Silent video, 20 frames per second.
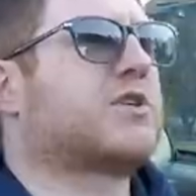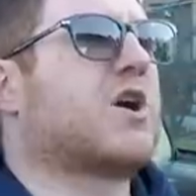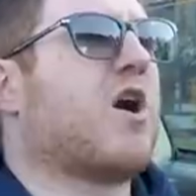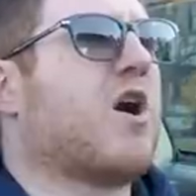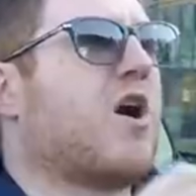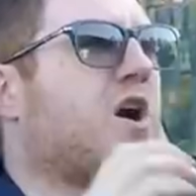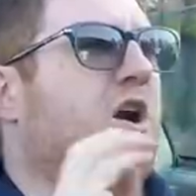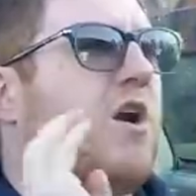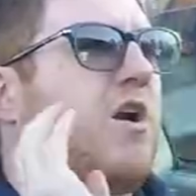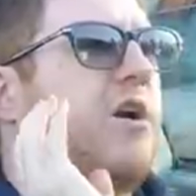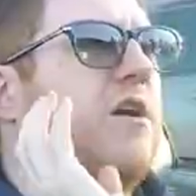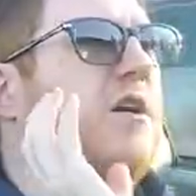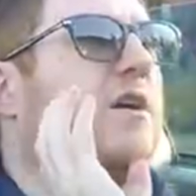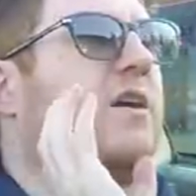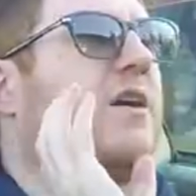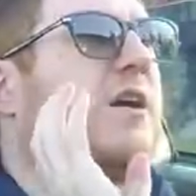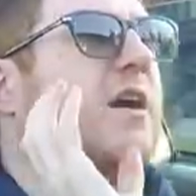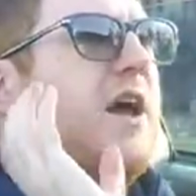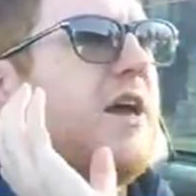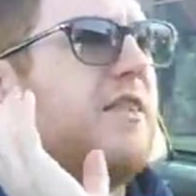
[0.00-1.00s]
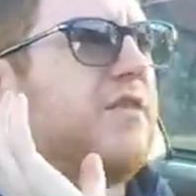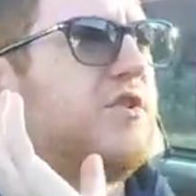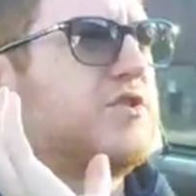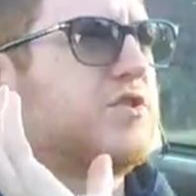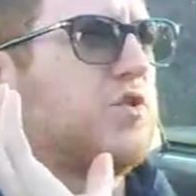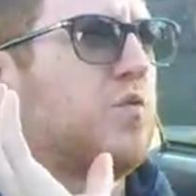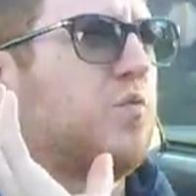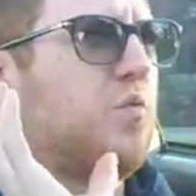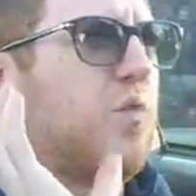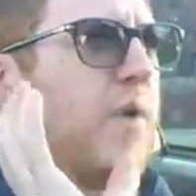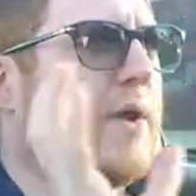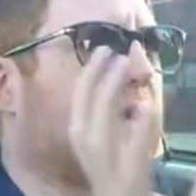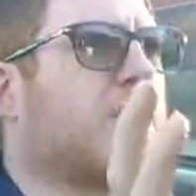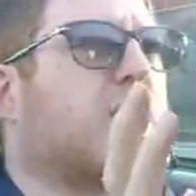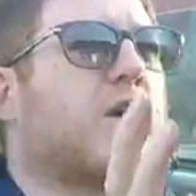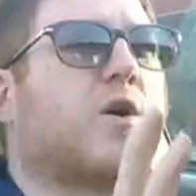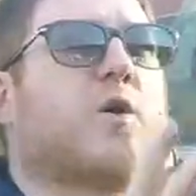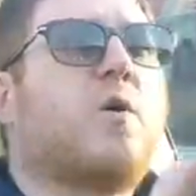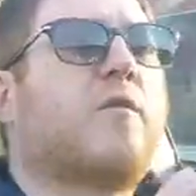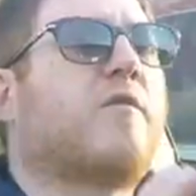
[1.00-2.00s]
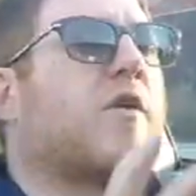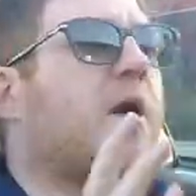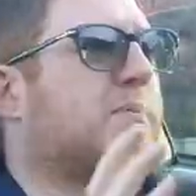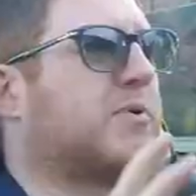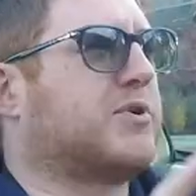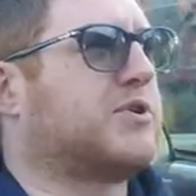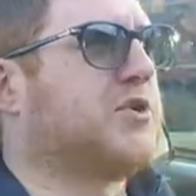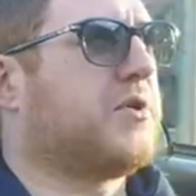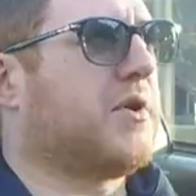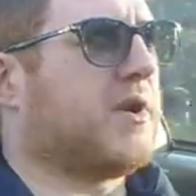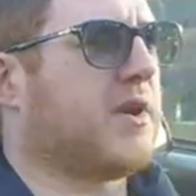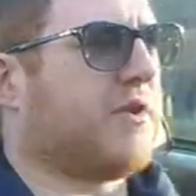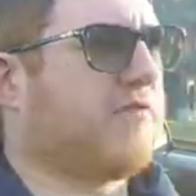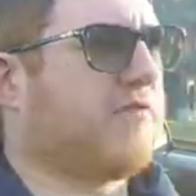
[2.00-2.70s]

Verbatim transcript: car and there's a window of opportunity